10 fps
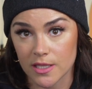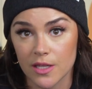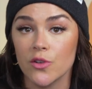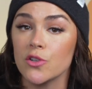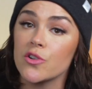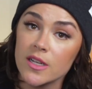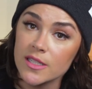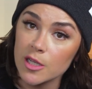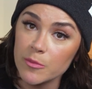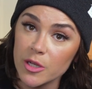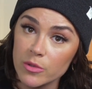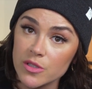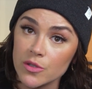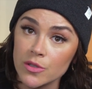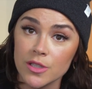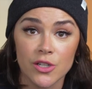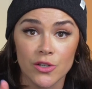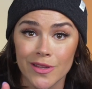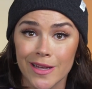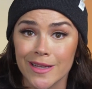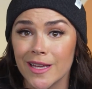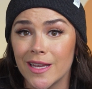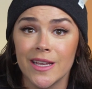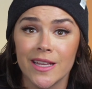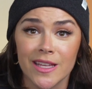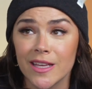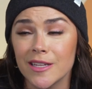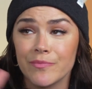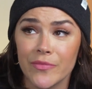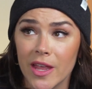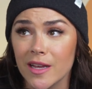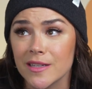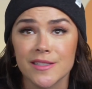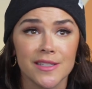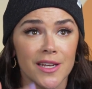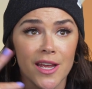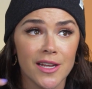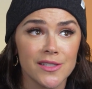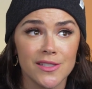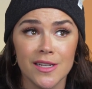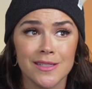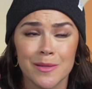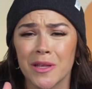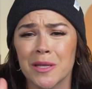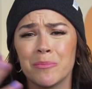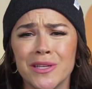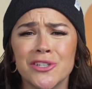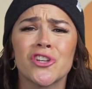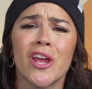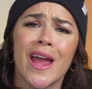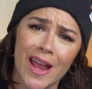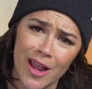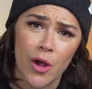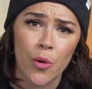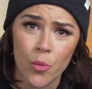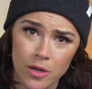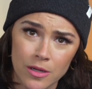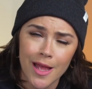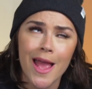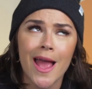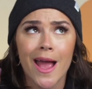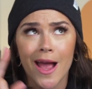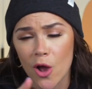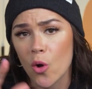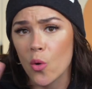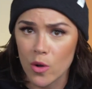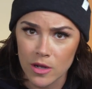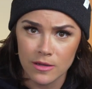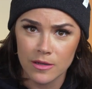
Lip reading: If you're trying to sell me a result and you're like, get X in X days, I'm like, bitch, how? How?